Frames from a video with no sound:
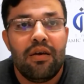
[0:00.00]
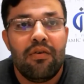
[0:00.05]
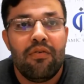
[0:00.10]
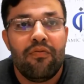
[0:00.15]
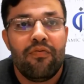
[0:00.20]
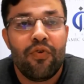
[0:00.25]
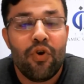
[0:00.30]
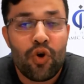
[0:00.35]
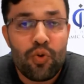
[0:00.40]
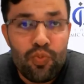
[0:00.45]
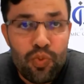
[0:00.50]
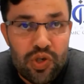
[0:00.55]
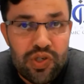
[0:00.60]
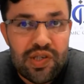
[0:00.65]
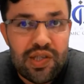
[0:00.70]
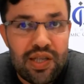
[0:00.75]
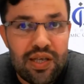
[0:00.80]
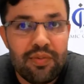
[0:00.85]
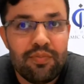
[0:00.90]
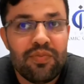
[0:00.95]
For
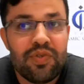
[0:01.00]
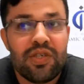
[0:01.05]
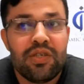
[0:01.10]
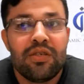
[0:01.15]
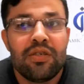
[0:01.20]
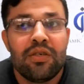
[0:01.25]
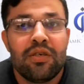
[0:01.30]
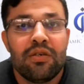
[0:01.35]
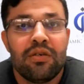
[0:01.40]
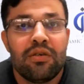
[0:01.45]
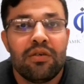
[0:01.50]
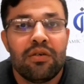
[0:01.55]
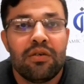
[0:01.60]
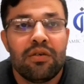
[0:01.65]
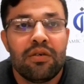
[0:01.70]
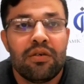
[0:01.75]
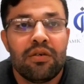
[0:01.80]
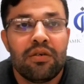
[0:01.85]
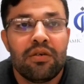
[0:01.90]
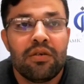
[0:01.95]
Muslims
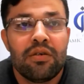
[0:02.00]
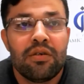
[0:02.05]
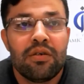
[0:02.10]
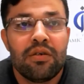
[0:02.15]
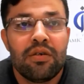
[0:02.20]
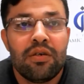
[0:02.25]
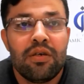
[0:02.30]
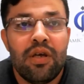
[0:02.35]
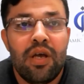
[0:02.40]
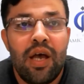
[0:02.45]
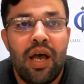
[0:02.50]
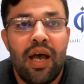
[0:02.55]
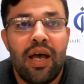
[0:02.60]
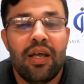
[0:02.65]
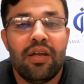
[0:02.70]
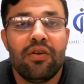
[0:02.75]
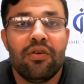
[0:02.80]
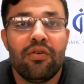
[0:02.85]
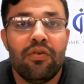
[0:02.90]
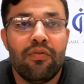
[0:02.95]

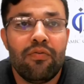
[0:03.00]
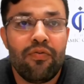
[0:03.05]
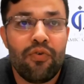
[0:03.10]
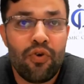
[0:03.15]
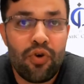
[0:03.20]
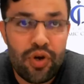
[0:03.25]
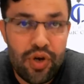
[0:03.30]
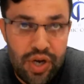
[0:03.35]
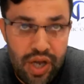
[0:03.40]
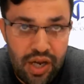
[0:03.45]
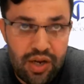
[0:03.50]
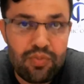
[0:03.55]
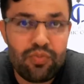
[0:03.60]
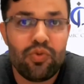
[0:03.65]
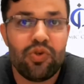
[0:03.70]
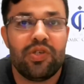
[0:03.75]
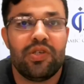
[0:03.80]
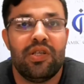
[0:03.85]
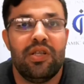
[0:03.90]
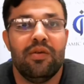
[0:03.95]
and for
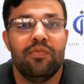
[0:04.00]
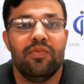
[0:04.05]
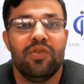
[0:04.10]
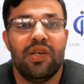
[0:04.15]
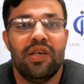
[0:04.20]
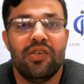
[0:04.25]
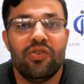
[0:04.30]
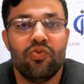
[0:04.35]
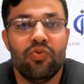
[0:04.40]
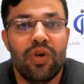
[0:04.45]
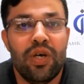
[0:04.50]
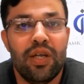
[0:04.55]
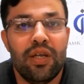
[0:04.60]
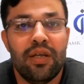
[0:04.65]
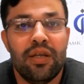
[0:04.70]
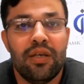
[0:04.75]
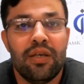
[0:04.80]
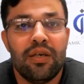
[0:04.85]
non-Muslims as well,